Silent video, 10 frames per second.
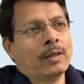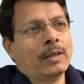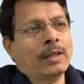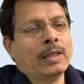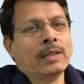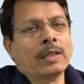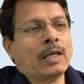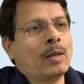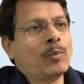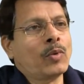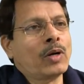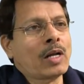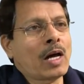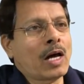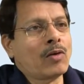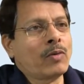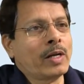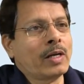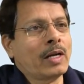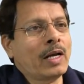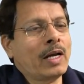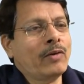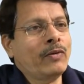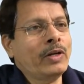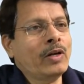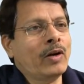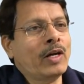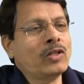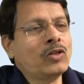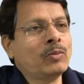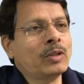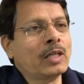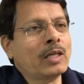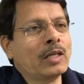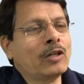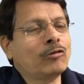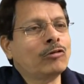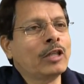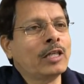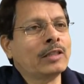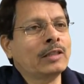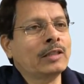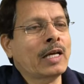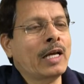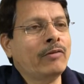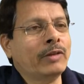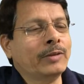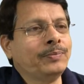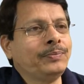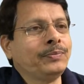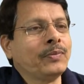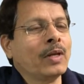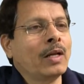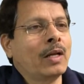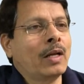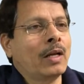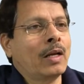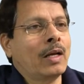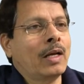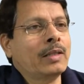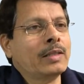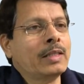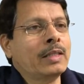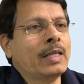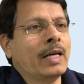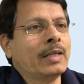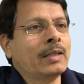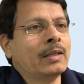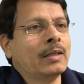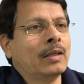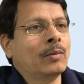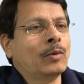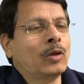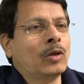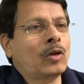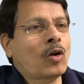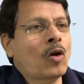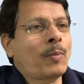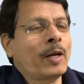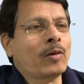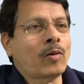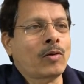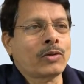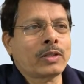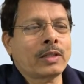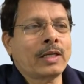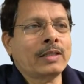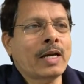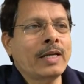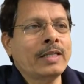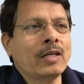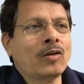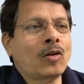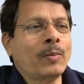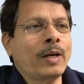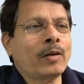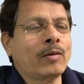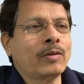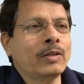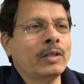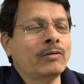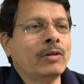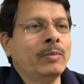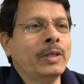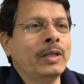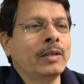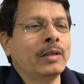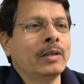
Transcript: there is a component R1, and we have assumed the current through that is I1, and see that drop across, that is IR drop across, this will be